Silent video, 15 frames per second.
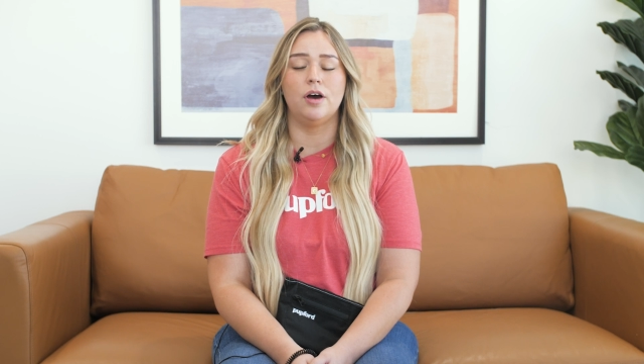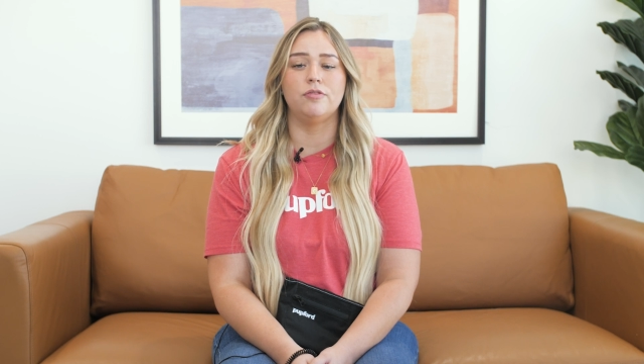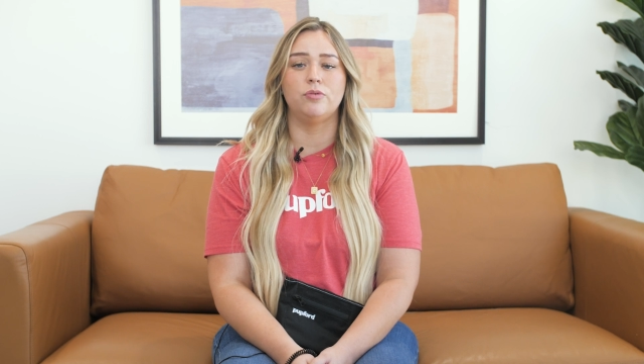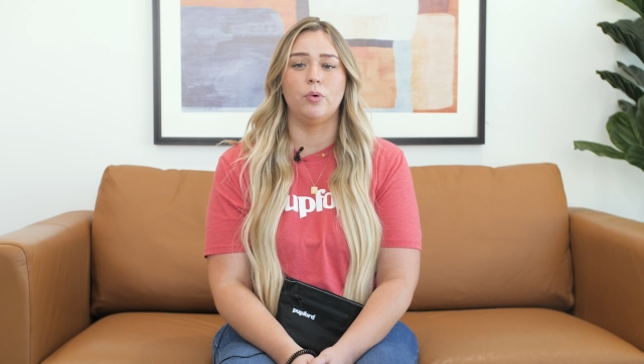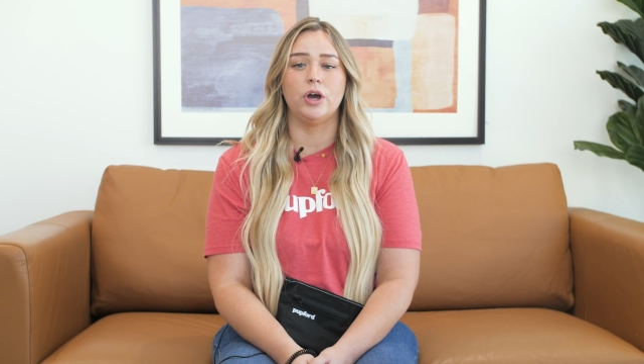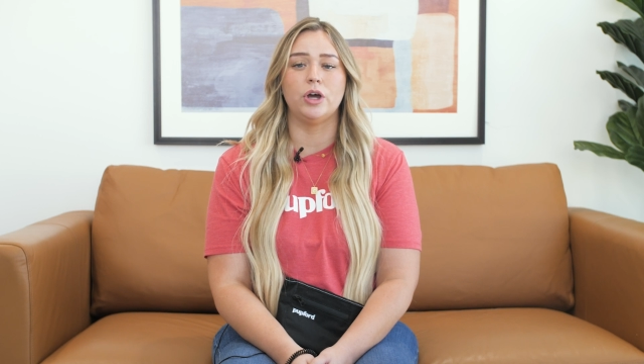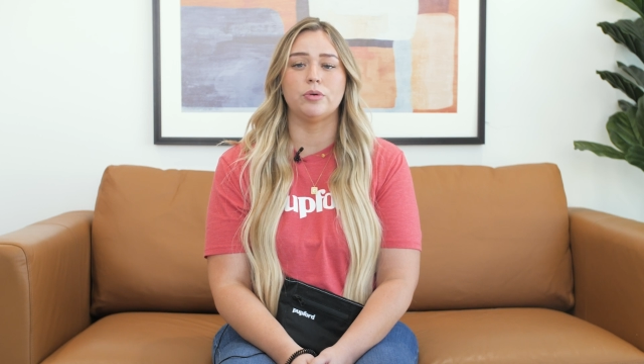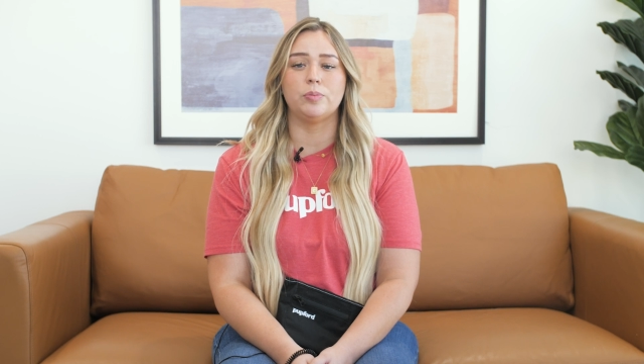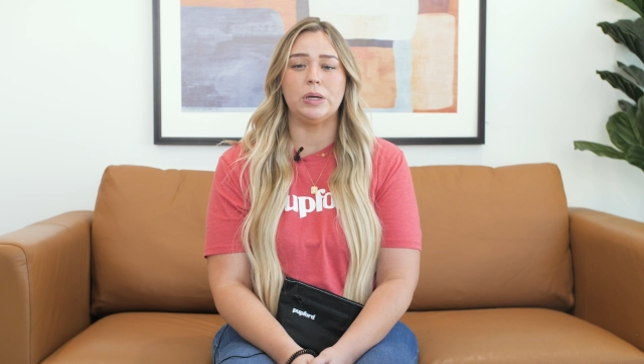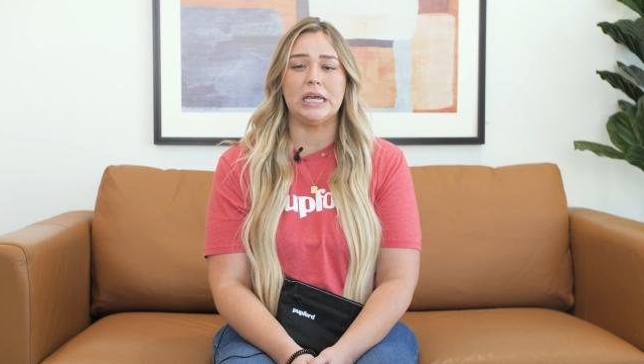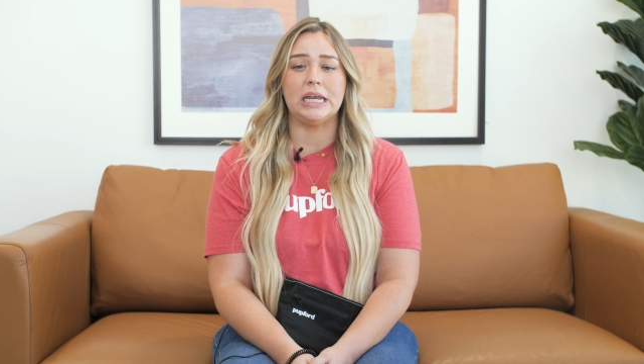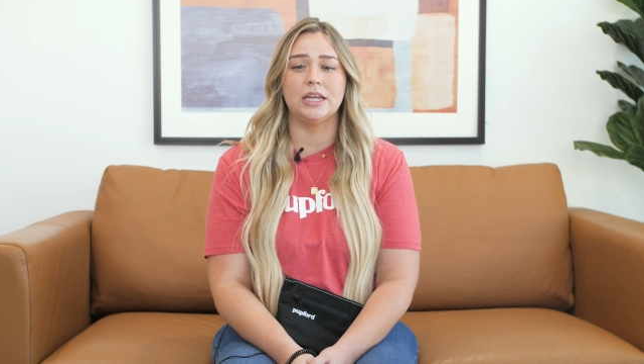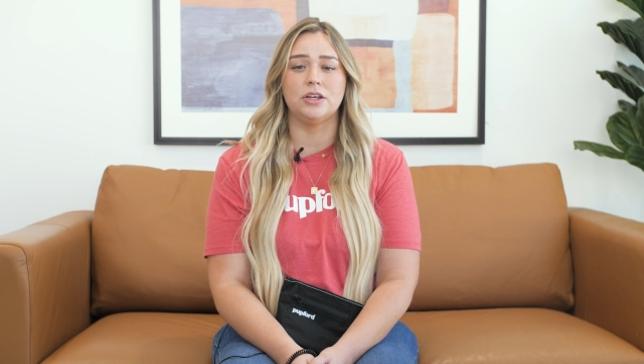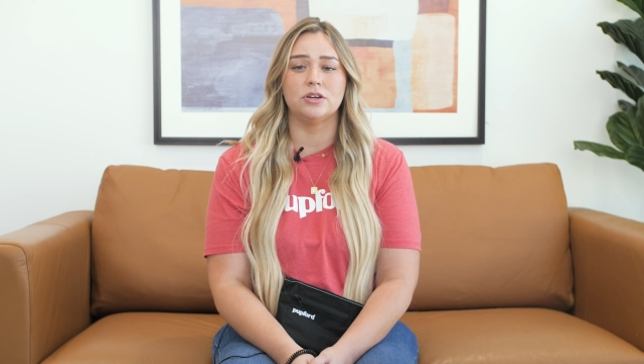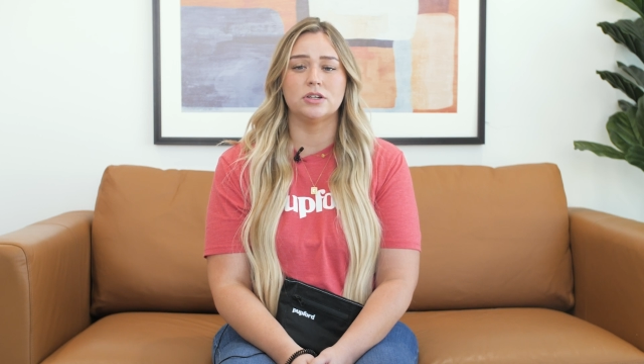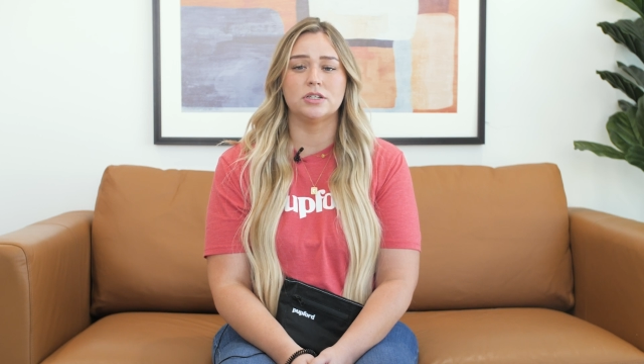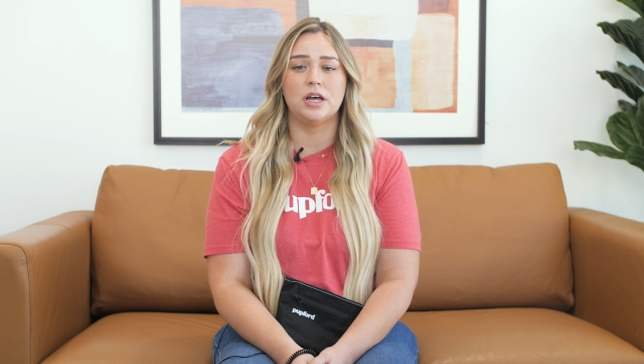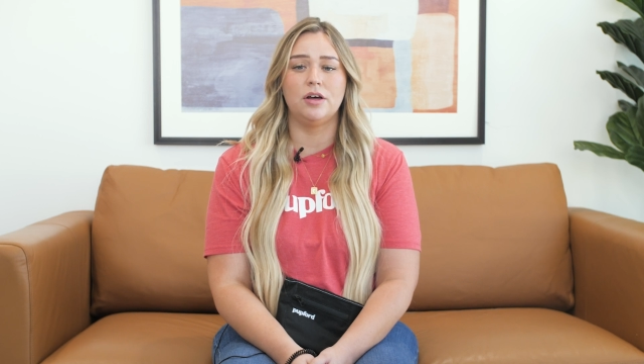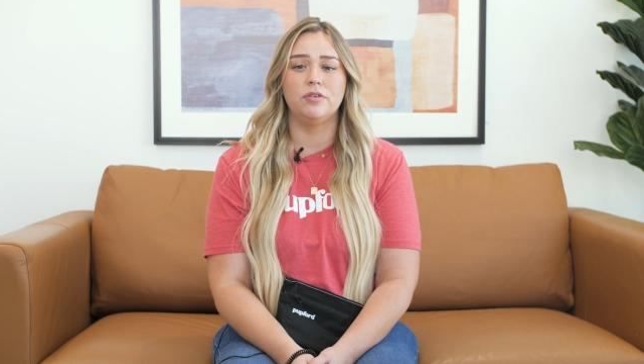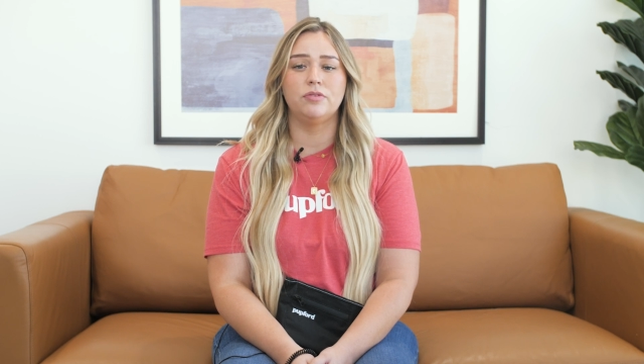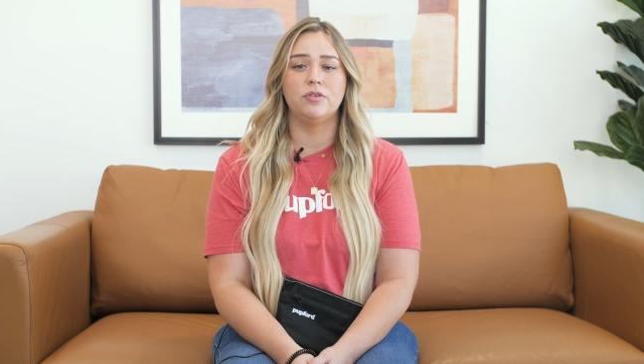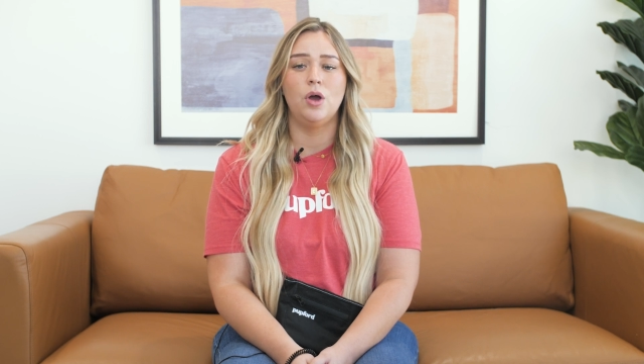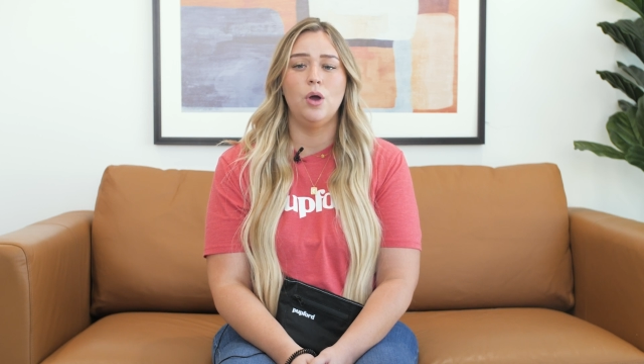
avoid repeating yourself.